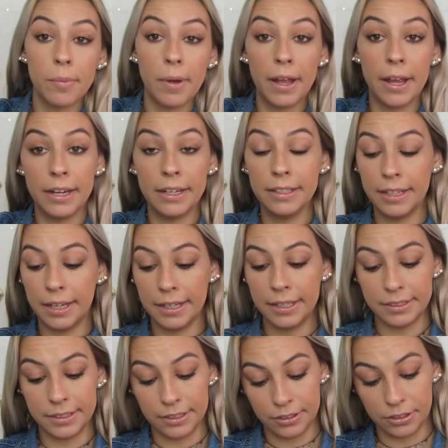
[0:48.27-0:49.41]
my handy dandy
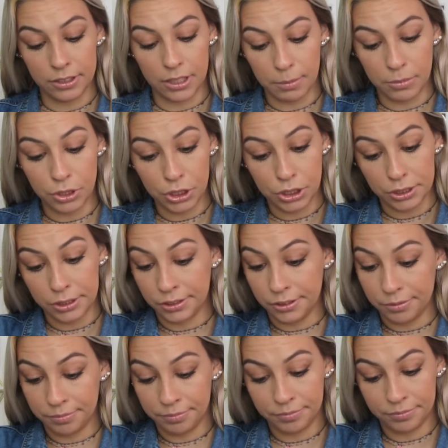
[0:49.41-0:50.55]
scissors and I'm just gonna
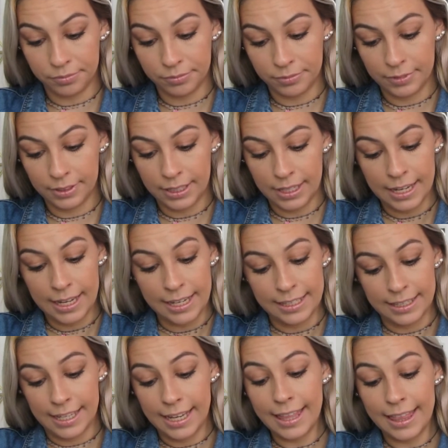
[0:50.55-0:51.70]

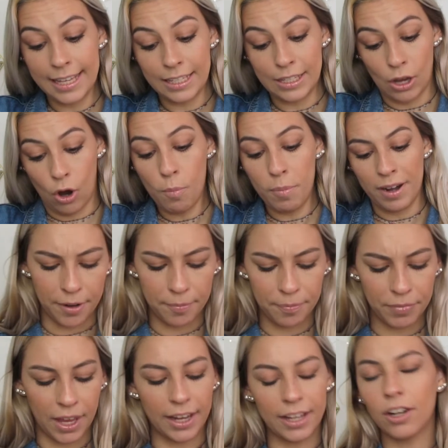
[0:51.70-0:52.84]
dig this open.
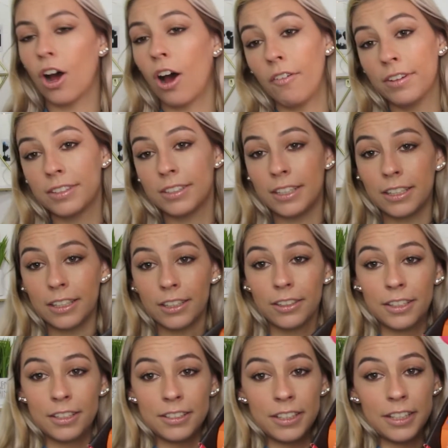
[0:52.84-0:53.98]
I could obviously
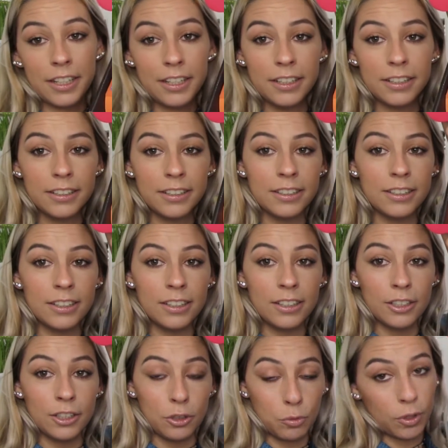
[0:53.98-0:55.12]
clearly see
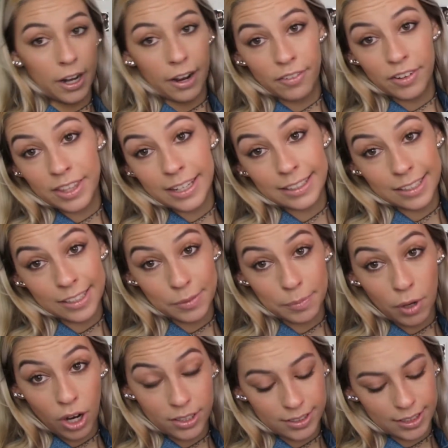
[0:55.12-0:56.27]
what everything in this
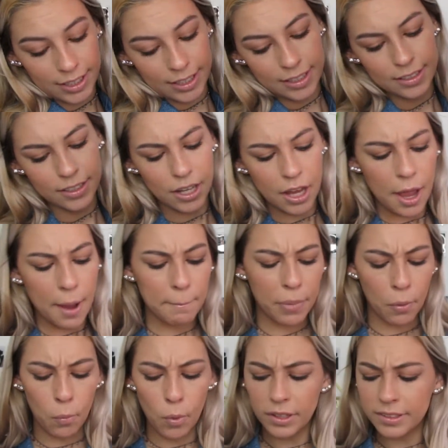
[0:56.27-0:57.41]
box is.
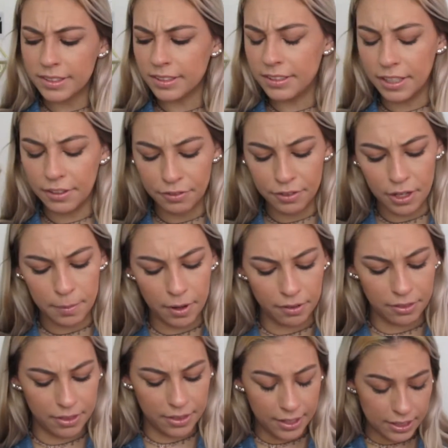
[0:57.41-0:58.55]
But what's different
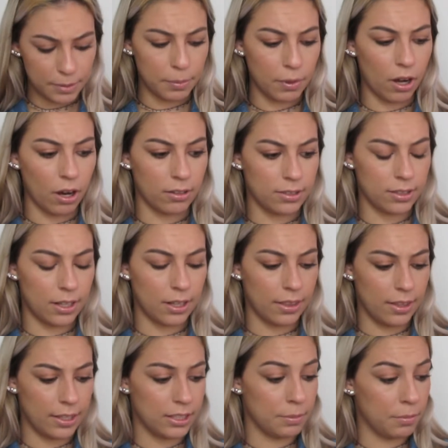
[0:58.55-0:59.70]
about this box
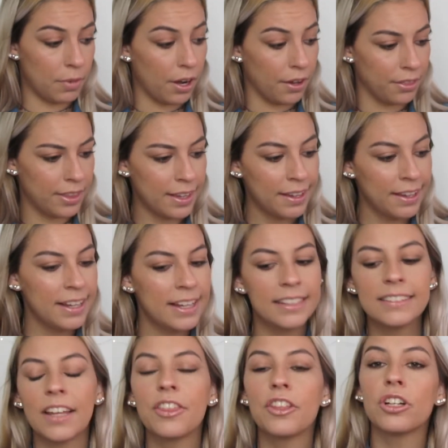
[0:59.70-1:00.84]
this month is
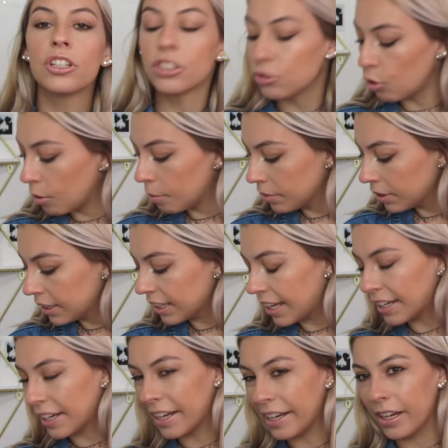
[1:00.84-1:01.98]
that there is normally
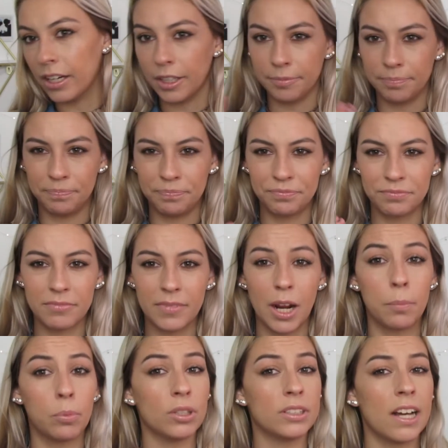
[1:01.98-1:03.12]
like a, um, a
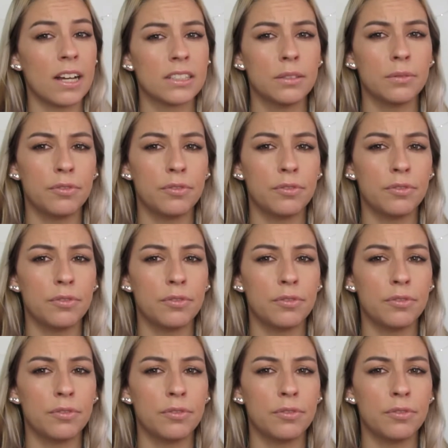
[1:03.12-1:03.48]
protective